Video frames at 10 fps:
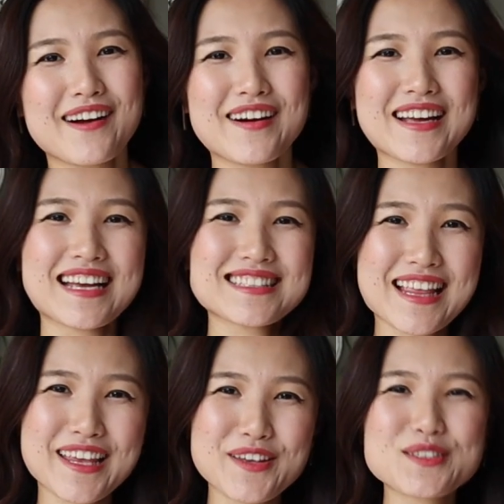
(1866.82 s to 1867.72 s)
Alright guys,
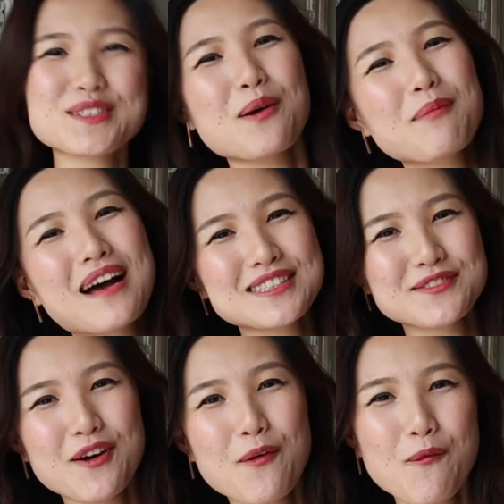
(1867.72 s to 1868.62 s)
thank you so
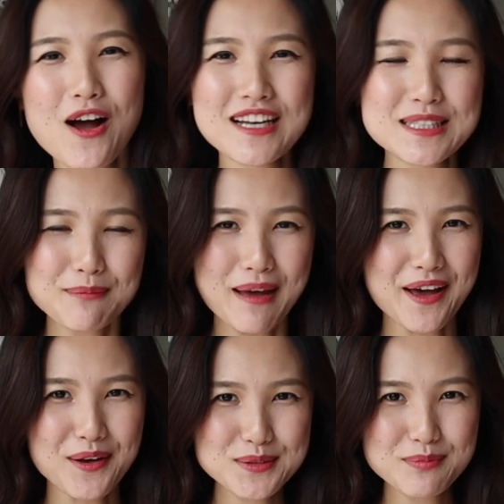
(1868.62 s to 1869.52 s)
much for watching my
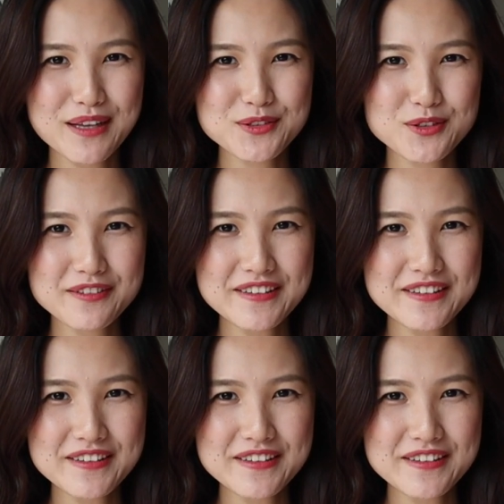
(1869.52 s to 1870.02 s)
houseplant tour